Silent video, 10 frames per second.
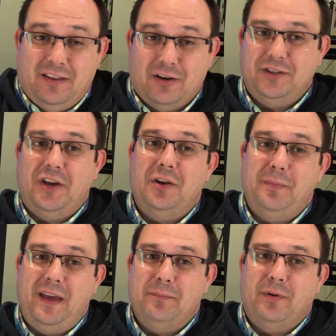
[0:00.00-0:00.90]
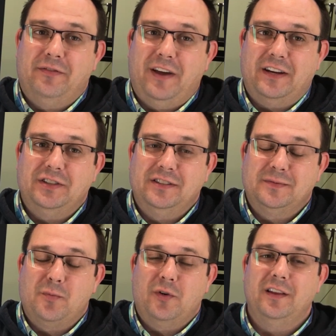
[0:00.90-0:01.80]
There's going to be
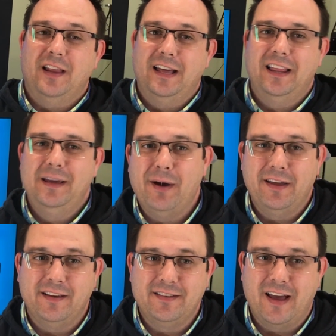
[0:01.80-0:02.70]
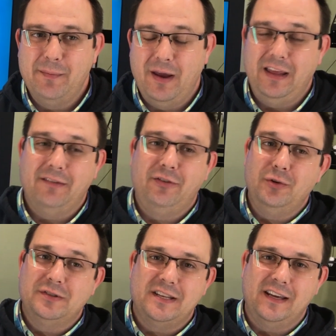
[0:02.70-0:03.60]
imperfections more than likely by the time any of
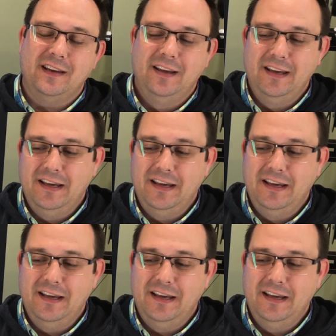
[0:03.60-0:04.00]
you see it.